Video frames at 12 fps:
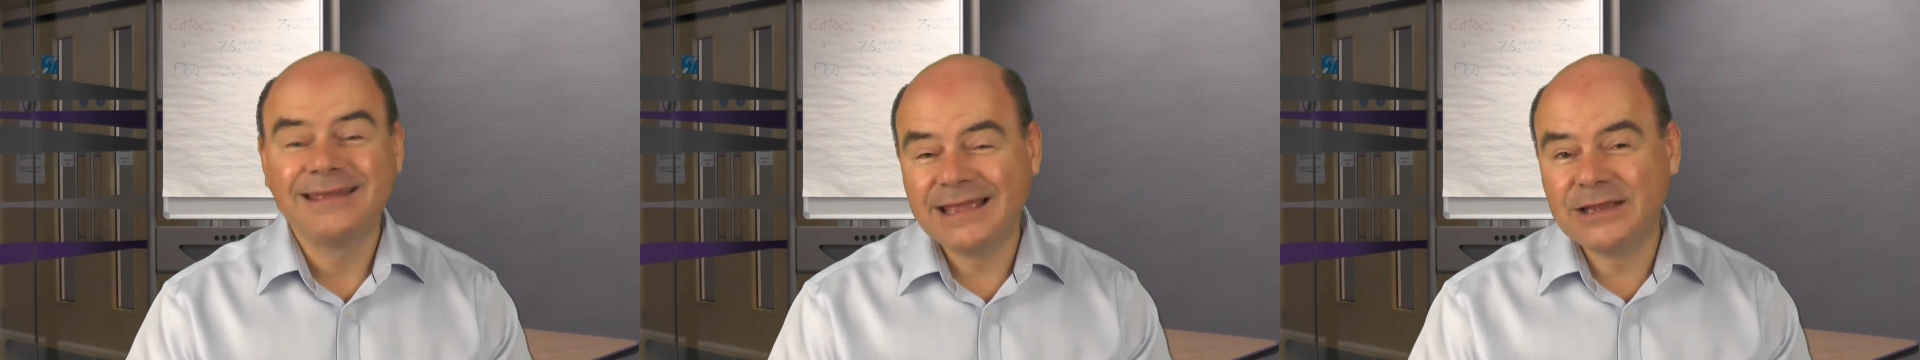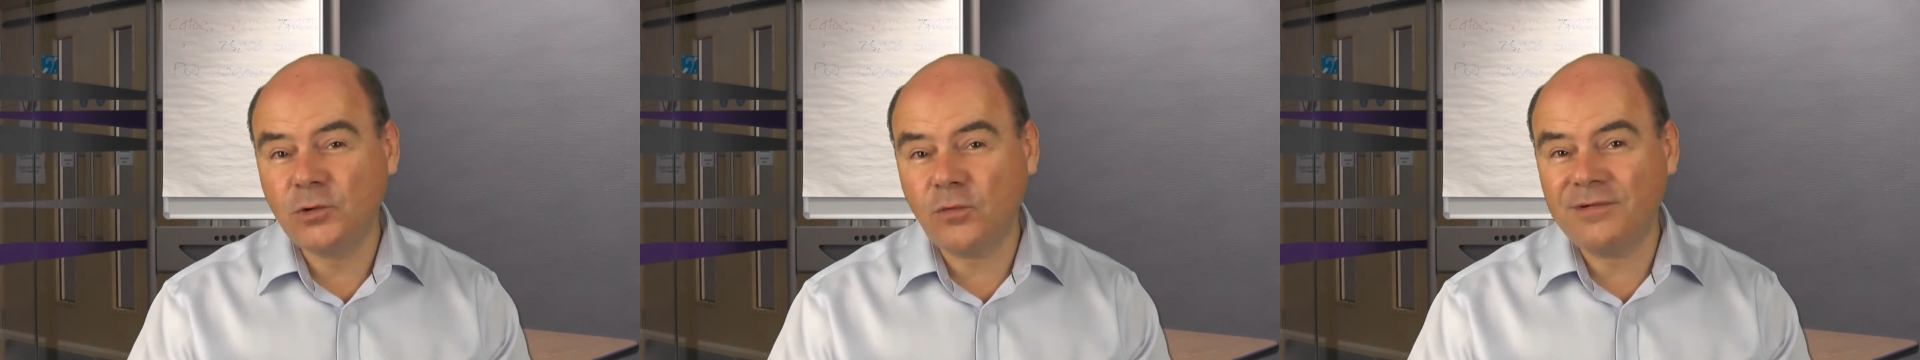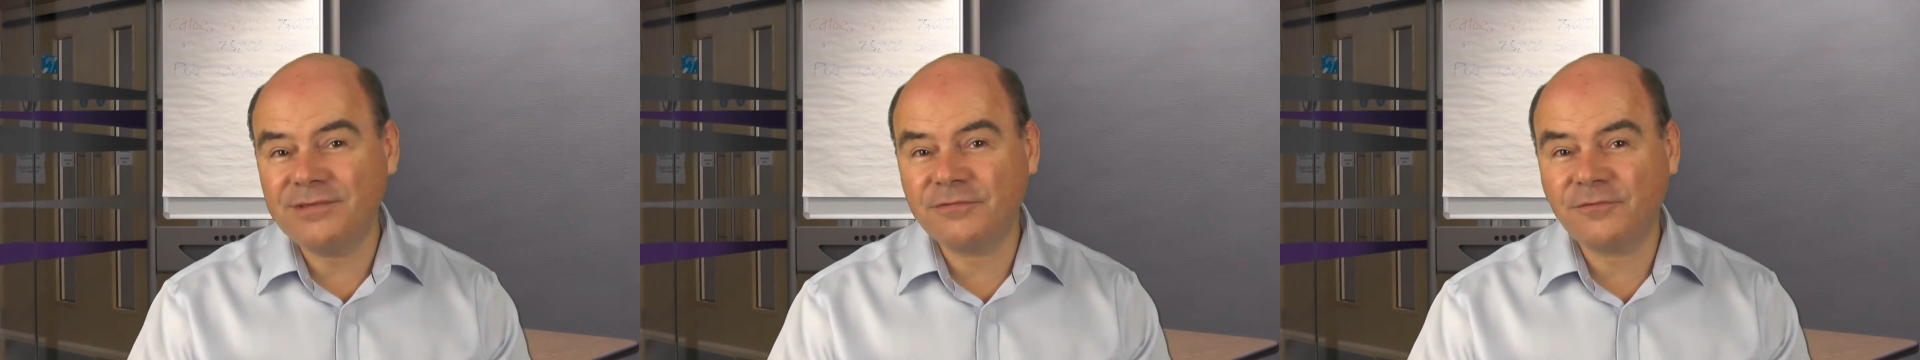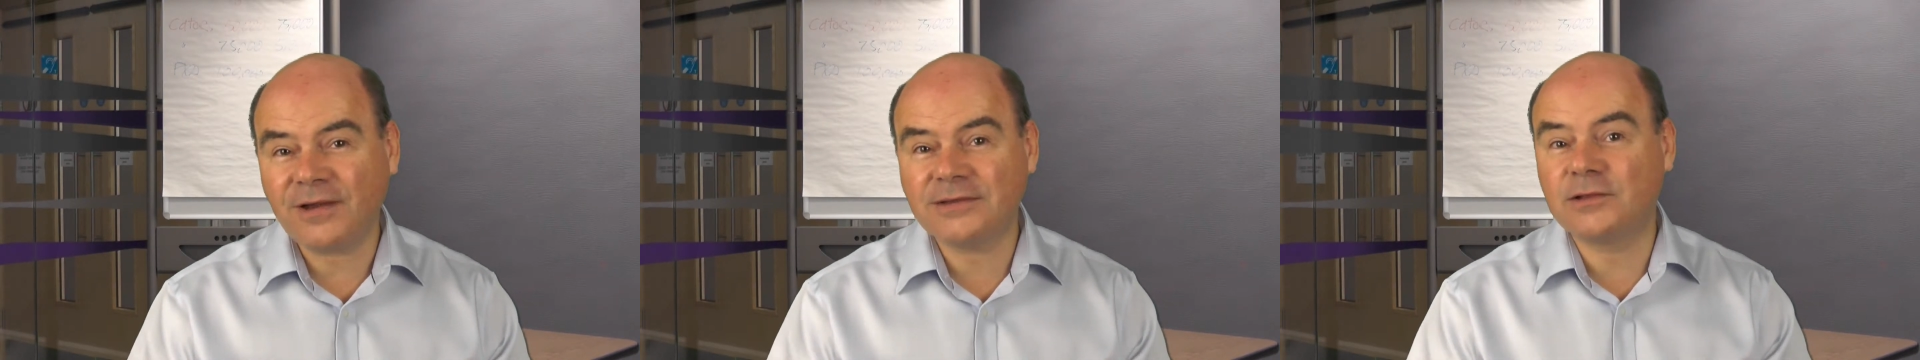ignoring the
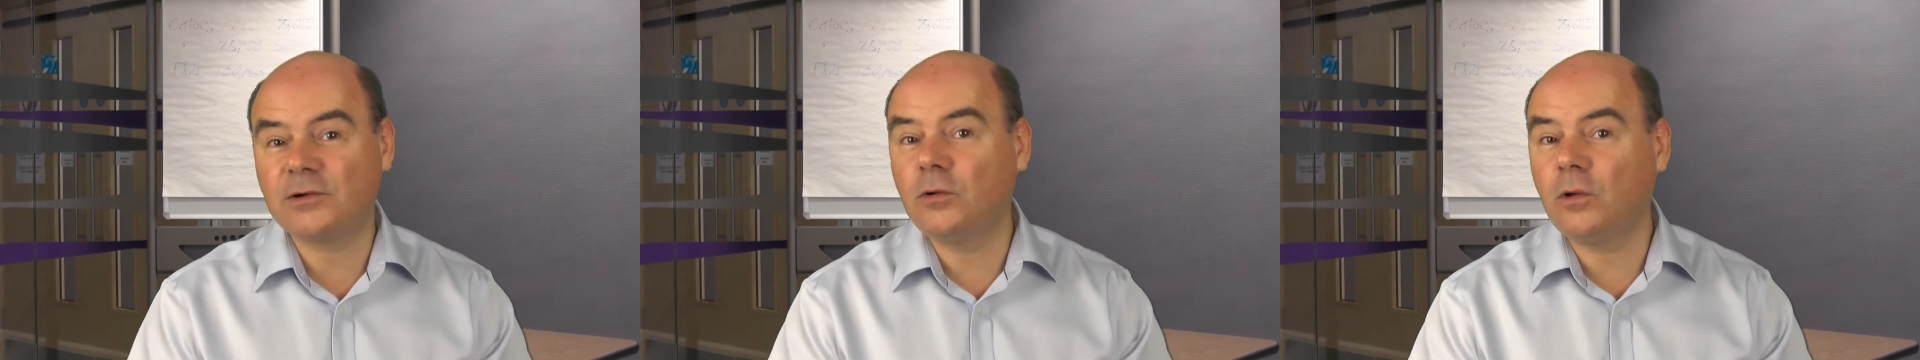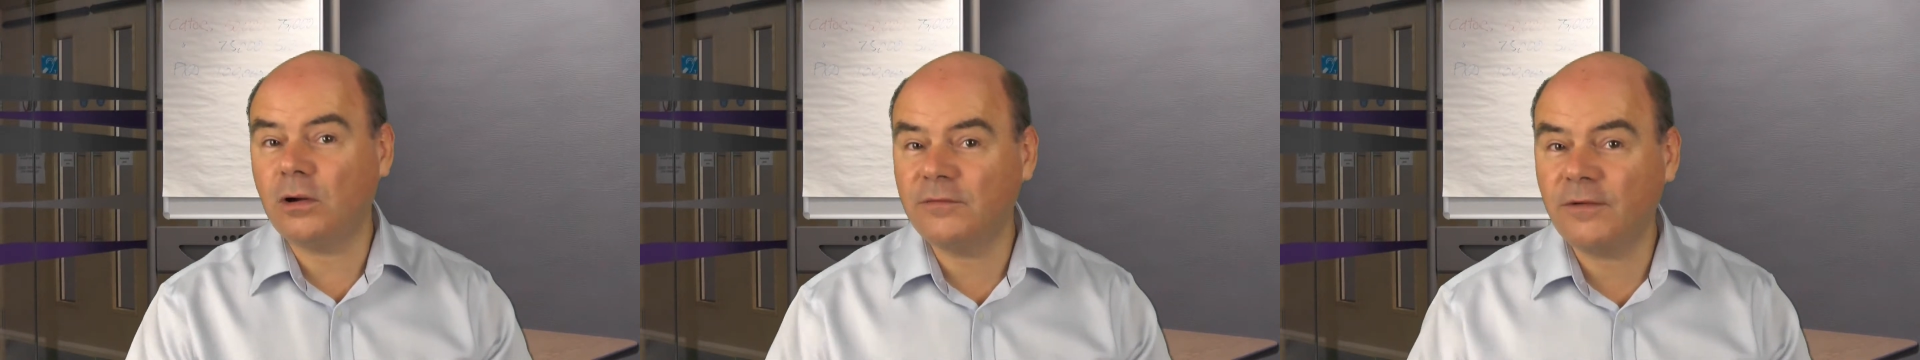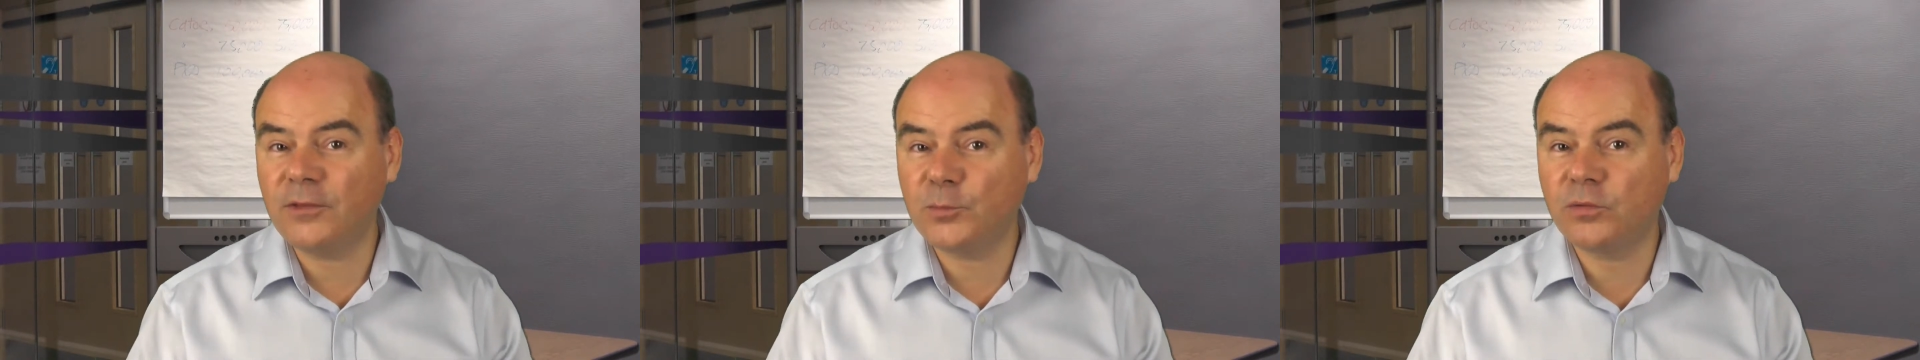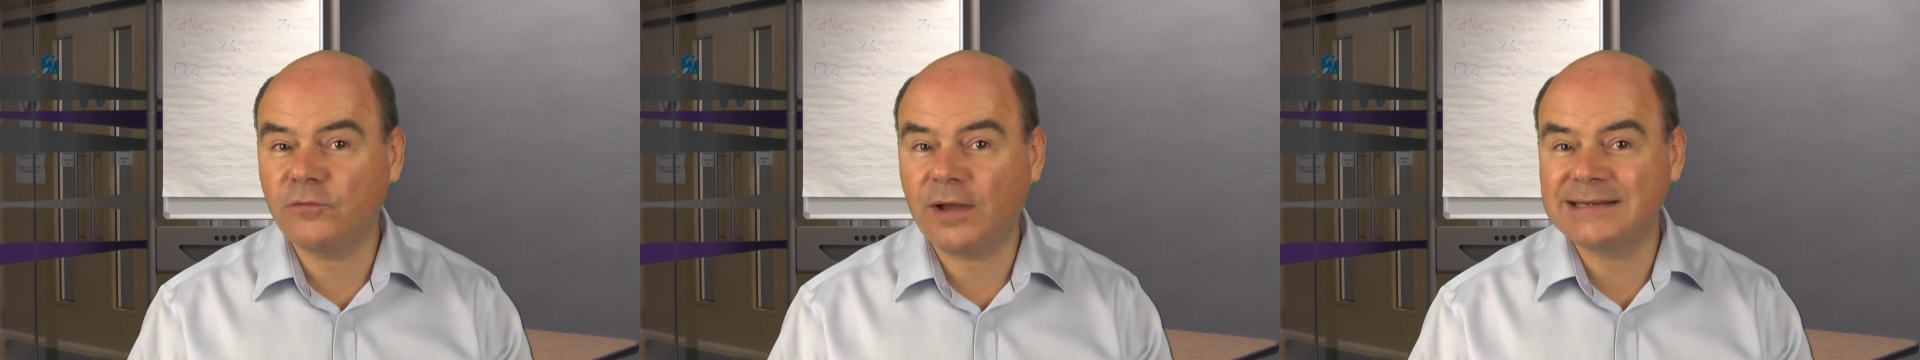fact that a lot of other
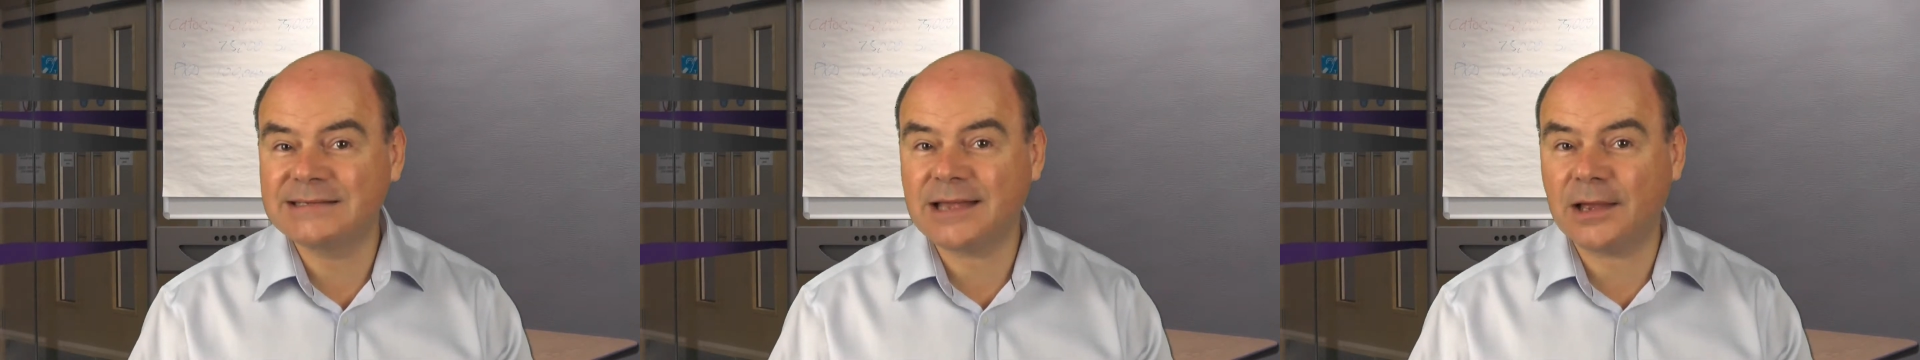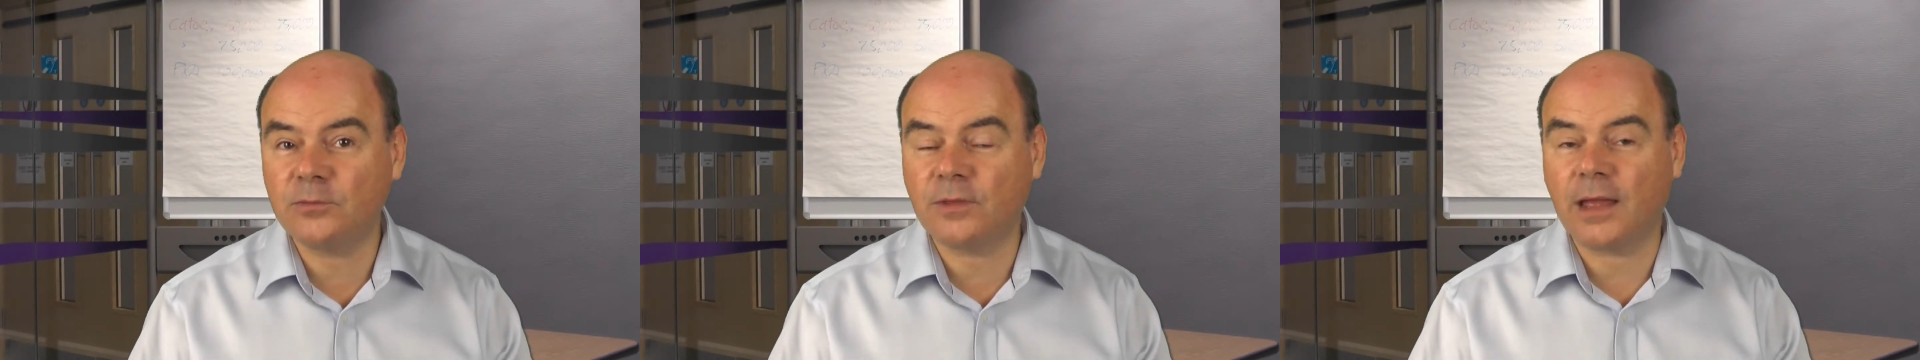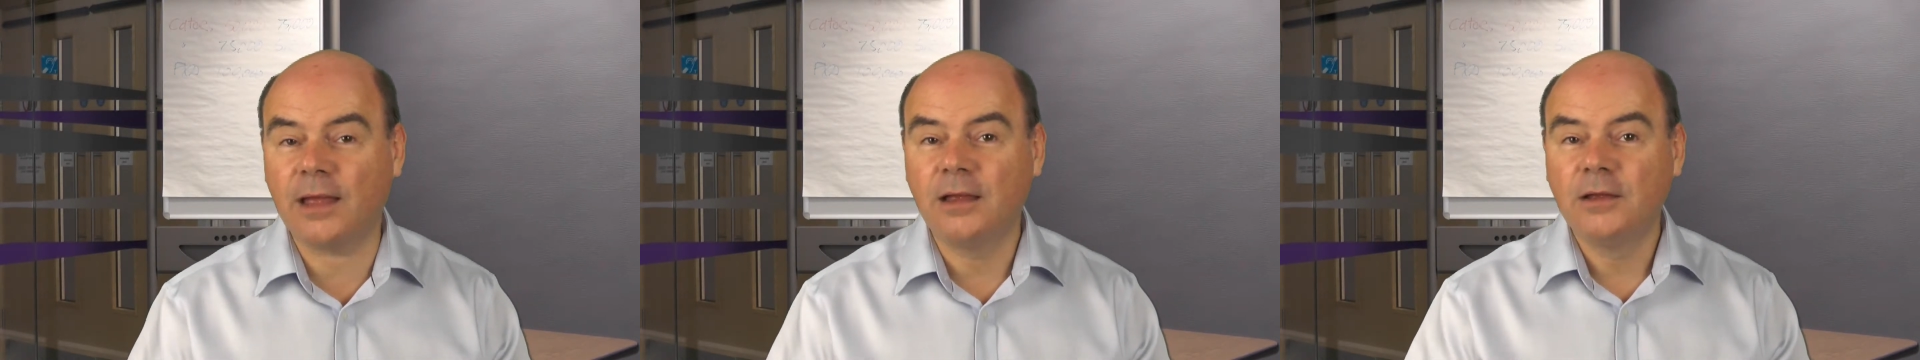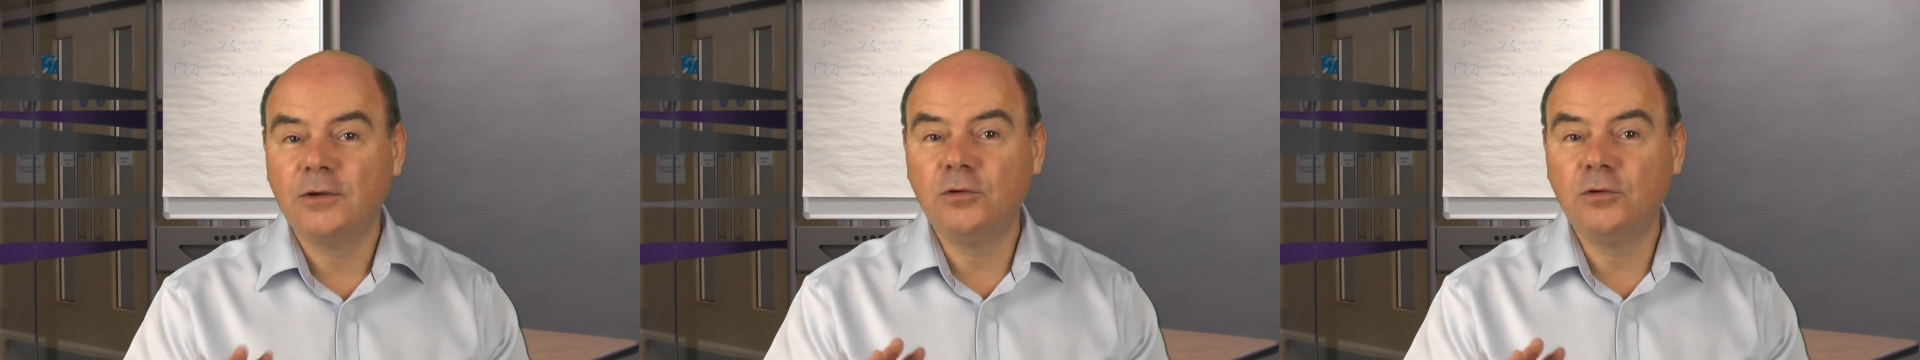providers out there